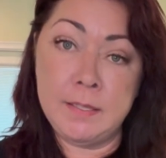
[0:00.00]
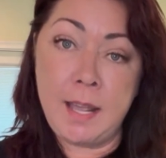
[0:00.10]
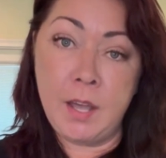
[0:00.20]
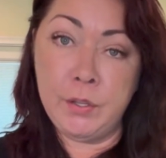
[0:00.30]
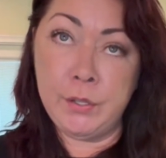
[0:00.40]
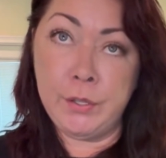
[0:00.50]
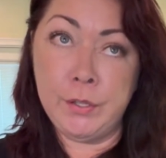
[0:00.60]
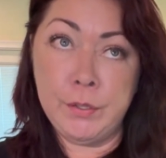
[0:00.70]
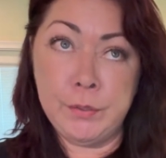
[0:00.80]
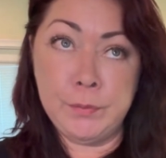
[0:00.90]

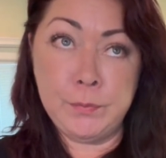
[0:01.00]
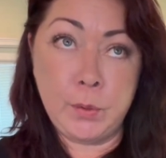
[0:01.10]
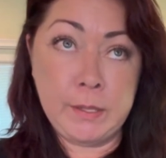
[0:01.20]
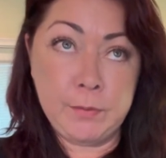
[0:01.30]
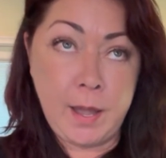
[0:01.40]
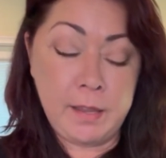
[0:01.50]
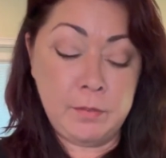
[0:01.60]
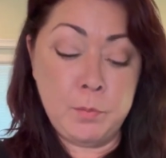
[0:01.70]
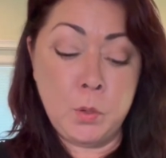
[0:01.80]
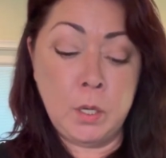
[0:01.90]

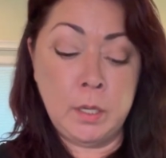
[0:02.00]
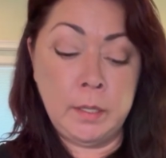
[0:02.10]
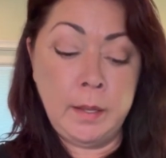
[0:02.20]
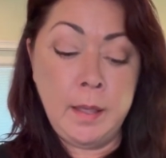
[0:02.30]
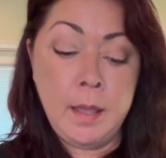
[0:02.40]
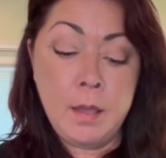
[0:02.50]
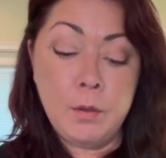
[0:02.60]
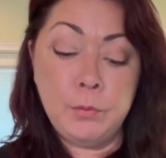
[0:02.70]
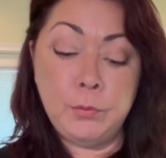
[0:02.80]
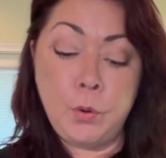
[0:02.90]
$1.45 more
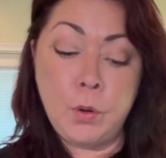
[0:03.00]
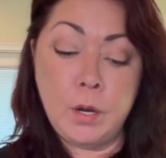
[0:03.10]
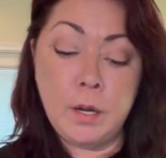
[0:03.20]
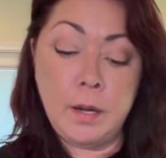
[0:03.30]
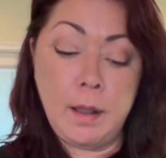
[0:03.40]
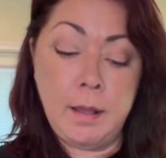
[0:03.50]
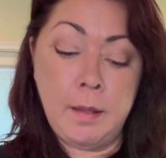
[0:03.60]
for,